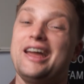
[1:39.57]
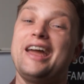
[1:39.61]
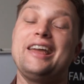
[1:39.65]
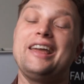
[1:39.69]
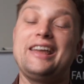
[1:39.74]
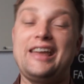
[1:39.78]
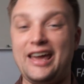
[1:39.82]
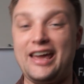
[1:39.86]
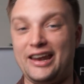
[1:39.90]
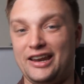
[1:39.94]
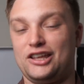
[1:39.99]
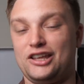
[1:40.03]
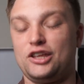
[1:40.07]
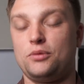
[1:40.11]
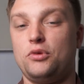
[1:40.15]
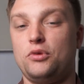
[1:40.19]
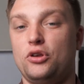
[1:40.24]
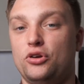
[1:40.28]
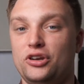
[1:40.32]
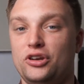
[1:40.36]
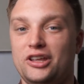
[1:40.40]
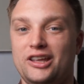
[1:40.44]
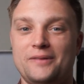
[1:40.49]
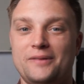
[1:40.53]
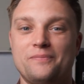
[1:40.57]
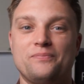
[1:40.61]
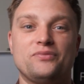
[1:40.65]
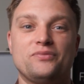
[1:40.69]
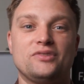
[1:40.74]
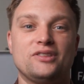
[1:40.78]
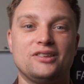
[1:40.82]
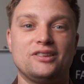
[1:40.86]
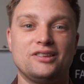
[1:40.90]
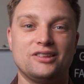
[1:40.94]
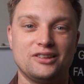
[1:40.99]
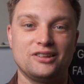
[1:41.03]
a gated community
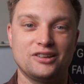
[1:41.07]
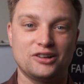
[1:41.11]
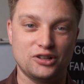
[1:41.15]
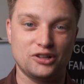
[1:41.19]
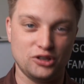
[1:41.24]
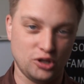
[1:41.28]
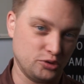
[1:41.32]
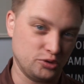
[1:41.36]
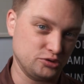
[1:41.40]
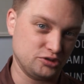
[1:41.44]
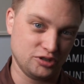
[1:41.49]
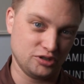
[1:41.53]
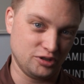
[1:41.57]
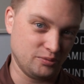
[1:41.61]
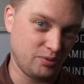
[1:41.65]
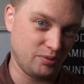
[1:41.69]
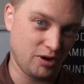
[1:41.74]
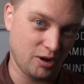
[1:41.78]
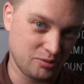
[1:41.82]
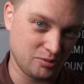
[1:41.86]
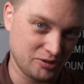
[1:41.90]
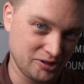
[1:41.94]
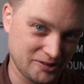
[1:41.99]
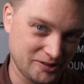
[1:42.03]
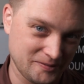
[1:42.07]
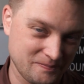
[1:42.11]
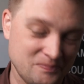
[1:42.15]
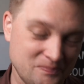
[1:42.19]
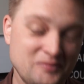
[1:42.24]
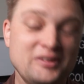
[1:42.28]
closed to the public.